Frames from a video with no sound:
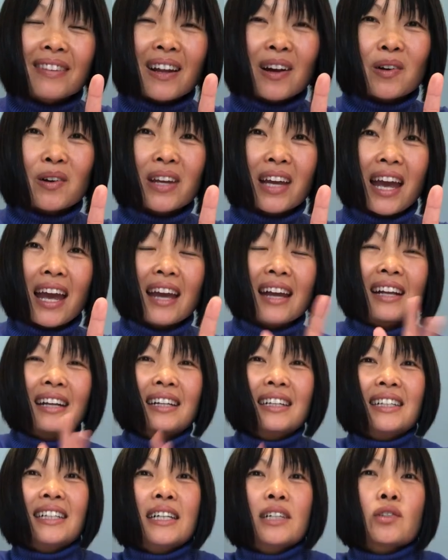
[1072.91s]
Okay?
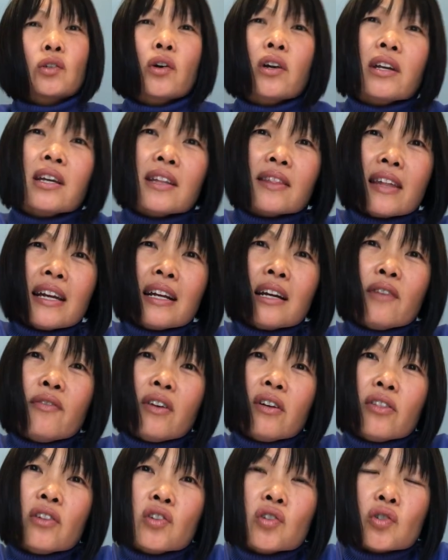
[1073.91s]
So think of
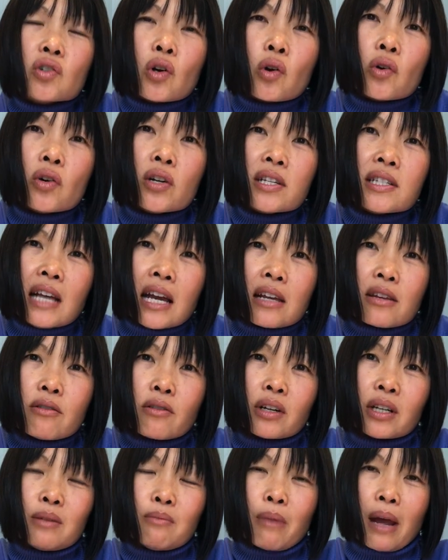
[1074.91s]
other stories that you
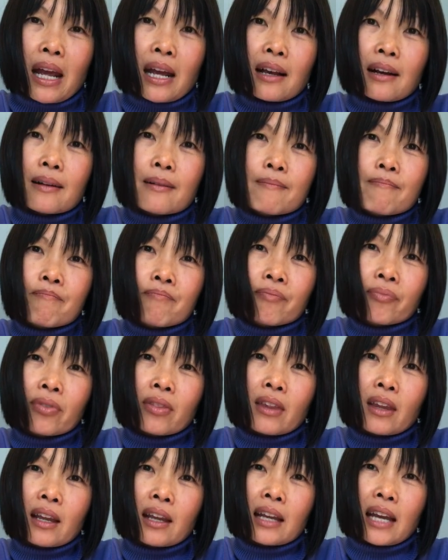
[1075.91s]
could make.
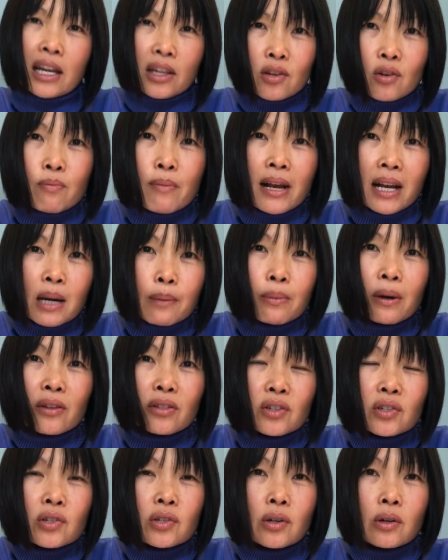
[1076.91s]
Can you make up
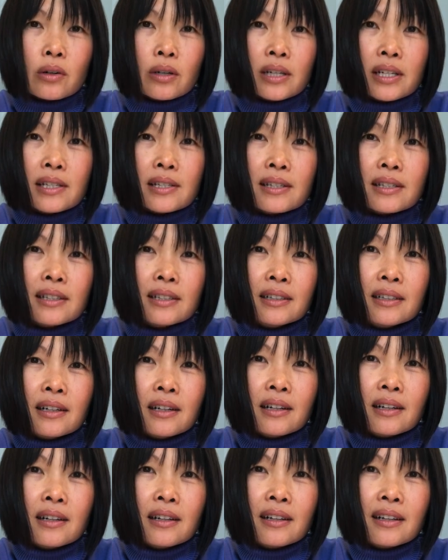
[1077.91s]
other stories
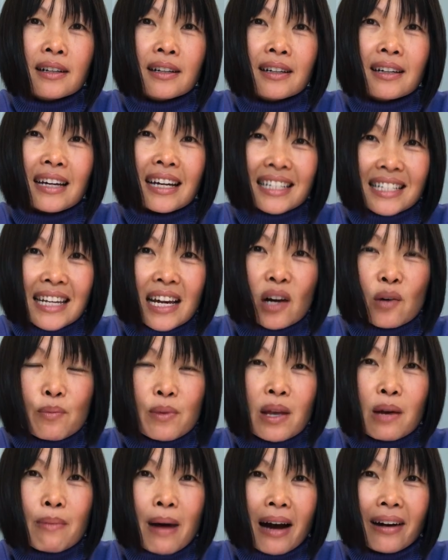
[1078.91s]
and tell
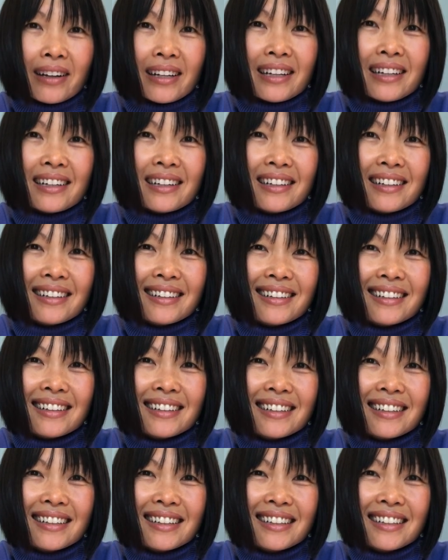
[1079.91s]
me about it?
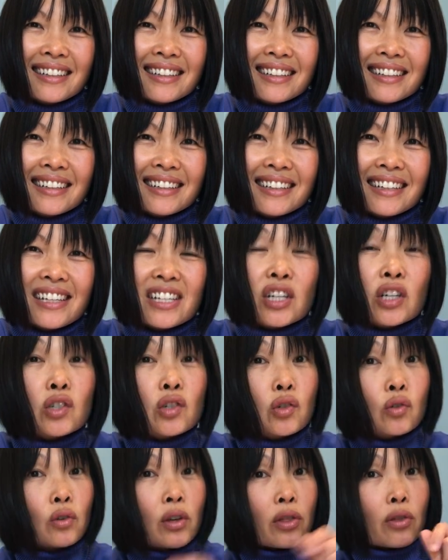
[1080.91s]
You could
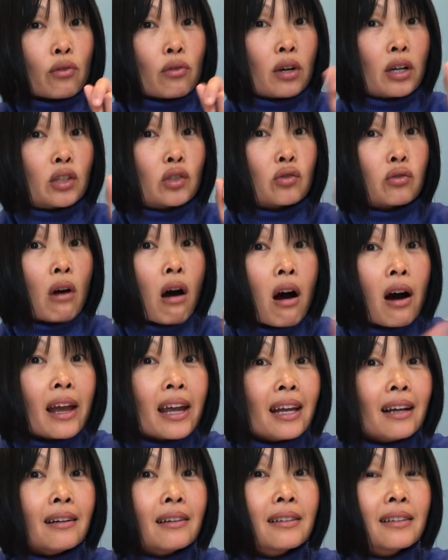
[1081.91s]
do it through a
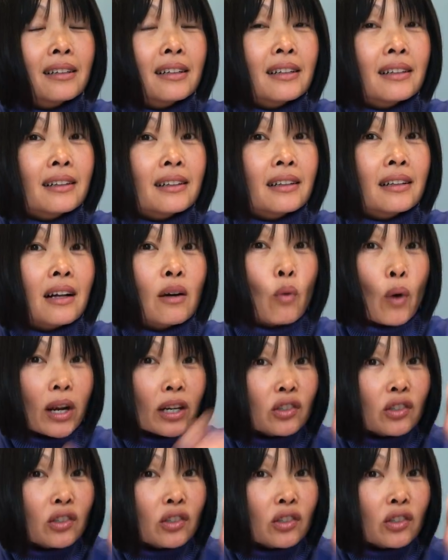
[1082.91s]
drawing. Why